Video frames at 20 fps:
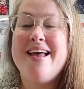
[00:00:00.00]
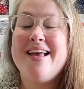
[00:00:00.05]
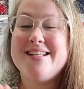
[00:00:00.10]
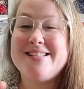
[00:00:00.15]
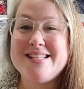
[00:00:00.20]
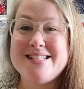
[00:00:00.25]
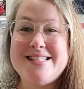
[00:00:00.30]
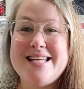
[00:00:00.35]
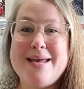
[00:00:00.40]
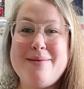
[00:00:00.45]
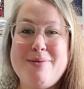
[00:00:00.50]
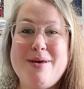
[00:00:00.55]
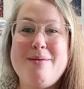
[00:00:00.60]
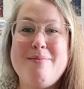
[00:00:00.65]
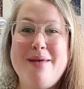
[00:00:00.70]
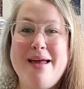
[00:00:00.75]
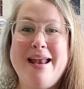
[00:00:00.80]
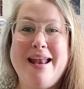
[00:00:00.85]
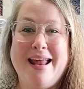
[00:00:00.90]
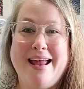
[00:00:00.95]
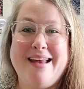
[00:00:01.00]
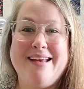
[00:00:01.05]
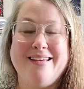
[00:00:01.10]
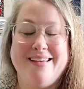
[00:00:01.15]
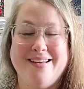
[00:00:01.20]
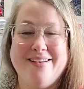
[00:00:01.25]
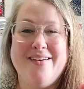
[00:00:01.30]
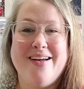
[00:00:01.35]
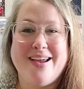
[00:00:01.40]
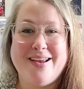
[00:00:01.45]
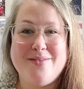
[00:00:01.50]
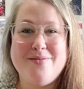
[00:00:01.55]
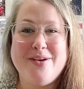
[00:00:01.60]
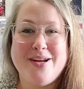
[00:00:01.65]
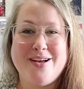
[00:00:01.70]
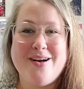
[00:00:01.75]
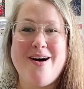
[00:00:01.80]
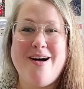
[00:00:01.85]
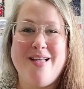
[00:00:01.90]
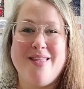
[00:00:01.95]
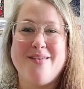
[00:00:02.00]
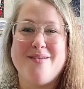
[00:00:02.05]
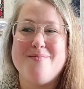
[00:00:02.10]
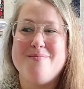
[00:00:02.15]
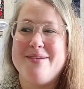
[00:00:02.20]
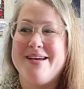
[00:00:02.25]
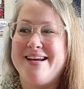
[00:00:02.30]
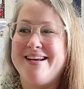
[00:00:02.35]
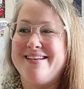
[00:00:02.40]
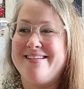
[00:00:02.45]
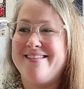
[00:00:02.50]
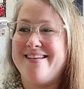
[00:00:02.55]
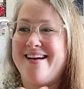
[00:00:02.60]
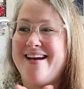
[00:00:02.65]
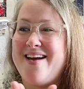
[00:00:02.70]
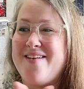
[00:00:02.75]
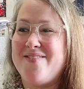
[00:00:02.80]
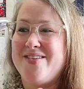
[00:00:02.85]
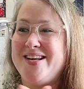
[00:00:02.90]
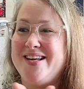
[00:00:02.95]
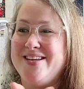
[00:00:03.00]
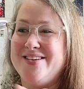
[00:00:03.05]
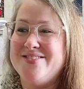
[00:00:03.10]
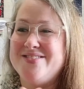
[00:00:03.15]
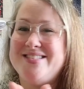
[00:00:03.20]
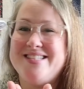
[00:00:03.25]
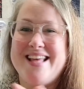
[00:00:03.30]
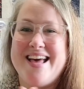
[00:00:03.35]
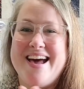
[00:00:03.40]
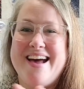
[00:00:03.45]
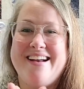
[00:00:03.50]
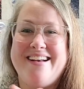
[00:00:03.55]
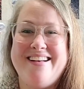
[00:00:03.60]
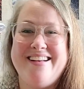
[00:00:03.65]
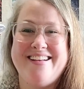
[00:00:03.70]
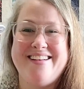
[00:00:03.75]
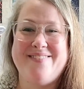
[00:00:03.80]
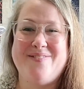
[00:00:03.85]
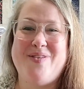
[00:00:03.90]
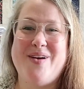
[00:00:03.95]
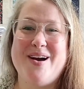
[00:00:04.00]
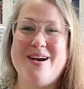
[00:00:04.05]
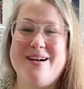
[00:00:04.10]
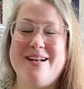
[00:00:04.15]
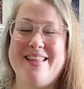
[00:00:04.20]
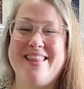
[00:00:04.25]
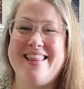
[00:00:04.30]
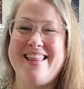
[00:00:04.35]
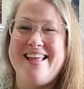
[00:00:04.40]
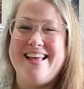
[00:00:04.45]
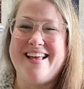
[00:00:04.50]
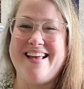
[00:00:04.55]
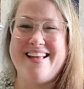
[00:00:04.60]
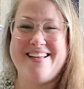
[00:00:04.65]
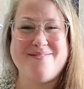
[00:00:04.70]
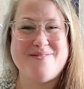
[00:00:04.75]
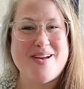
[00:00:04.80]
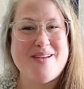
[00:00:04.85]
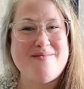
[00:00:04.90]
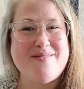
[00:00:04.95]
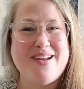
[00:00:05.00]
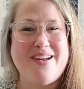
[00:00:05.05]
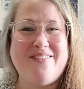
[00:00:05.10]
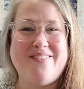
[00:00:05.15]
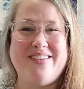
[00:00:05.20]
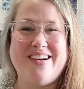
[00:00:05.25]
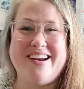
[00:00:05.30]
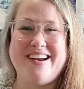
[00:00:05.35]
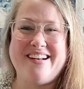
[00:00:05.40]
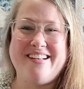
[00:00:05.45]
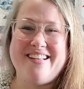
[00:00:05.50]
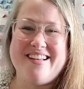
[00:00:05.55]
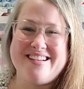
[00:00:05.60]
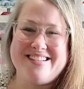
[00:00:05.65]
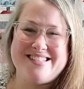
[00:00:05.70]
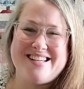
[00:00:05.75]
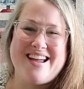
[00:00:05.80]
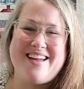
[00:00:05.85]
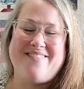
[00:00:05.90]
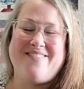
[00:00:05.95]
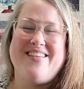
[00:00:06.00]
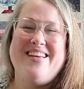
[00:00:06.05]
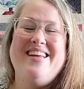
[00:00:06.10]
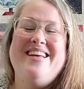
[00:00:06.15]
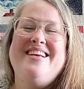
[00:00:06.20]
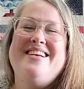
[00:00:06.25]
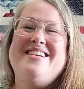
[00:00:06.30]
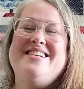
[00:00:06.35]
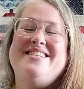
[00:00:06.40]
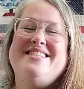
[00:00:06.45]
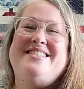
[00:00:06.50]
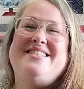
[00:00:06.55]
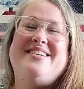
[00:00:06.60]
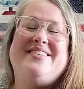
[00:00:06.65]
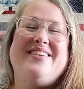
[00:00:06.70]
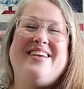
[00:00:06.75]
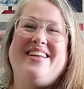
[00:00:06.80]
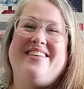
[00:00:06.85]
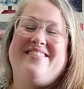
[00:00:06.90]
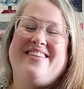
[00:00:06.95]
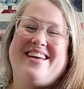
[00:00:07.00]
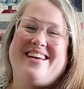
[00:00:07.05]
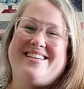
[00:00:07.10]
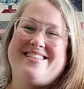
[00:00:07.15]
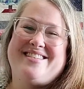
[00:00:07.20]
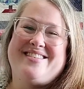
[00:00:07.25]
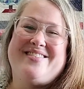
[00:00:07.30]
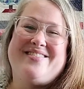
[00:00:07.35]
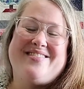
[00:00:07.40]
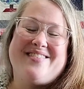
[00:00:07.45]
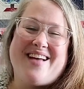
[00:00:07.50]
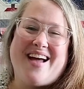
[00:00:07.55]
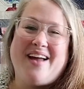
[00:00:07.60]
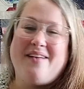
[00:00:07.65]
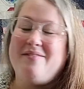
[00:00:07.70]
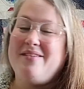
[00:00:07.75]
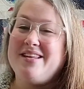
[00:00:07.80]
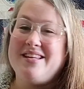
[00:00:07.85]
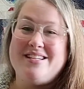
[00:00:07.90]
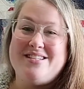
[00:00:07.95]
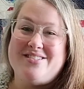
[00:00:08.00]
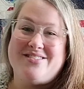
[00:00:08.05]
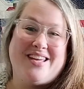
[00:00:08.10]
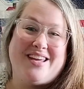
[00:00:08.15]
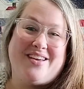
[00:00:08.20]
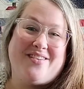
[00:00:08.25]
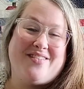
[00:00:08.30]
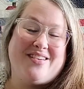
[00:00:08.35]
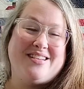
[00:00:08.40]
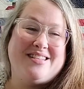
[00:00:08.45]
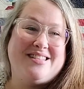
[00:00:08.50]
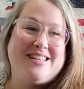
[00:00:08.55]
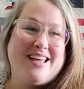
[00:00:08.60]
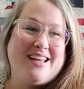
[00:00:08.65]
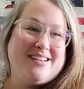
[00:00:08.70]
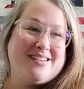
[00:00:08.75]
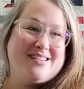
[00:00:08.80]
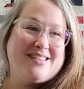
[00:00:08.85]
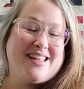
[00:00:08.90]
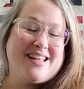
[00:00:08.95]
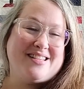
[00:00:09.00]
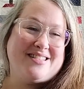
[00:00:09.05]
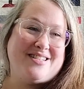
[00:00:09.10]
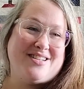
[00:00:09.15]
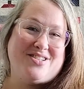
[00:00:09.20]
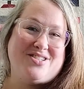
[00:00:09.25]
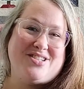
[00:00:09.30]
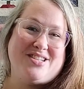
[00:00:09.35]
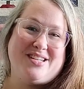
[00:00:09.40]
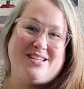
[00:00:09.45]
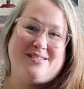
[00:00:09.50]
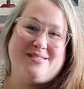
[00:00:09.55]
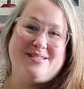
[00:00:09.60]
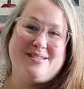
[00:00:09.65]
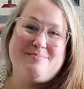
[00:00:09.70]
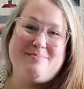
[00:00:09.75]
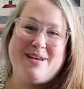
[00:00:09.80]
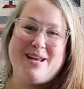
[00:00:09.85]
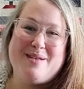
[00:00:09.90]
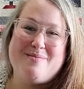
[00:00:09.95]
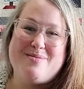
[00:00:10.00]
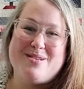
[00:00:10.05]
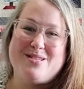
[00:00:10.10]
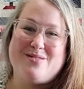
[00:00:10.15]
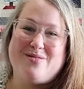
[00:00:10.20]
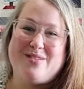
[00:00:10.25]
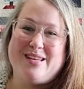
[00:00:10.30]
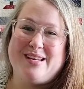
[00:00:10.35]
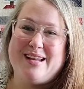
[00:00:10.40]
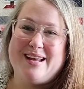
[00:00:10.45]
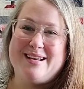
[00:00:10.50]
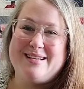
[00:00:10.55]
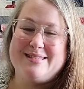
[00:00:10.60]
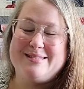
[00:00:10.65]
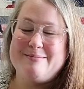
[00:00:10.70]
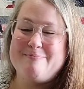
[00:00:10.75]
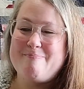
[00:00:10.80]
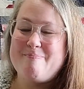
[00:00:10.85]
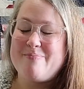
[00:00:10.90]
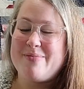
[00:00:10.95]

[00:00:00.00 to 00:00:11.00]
It's going to take me a minute. You know, I can recall them, but I haven't used that part of my memory in a long time. So anyway, so I really do like going to that stitching meetup. It's really nice.